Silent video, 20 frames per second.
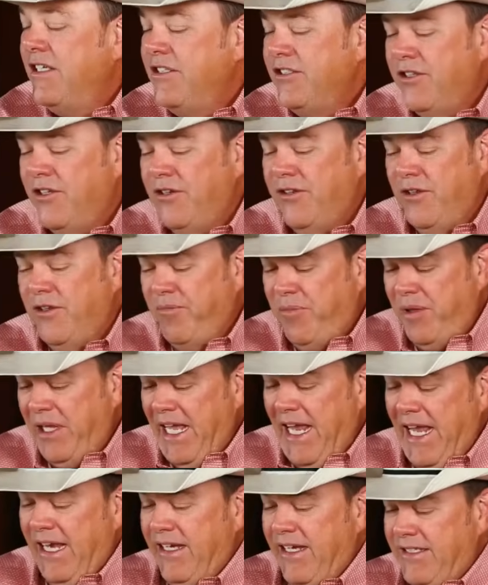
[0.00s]
So the
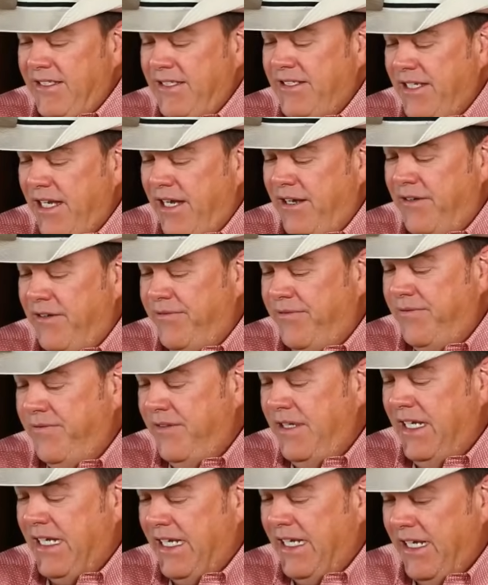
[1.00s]
plan itself,
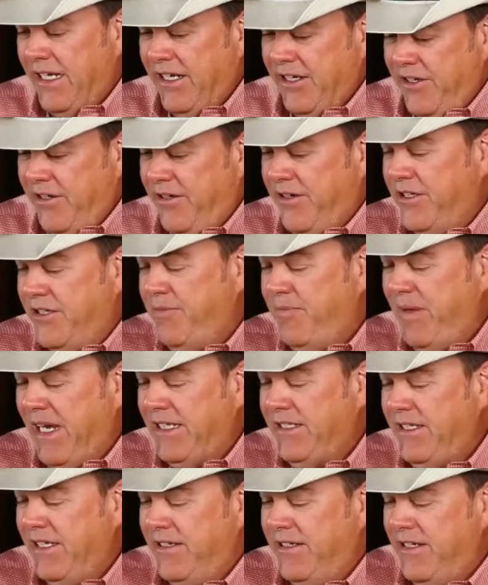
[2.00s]
you're
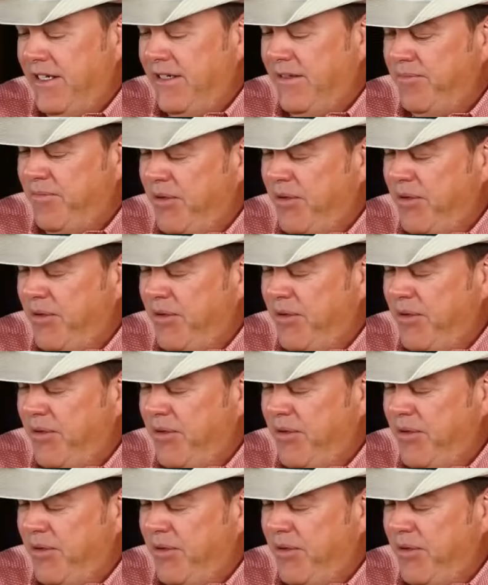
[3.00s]
expecting to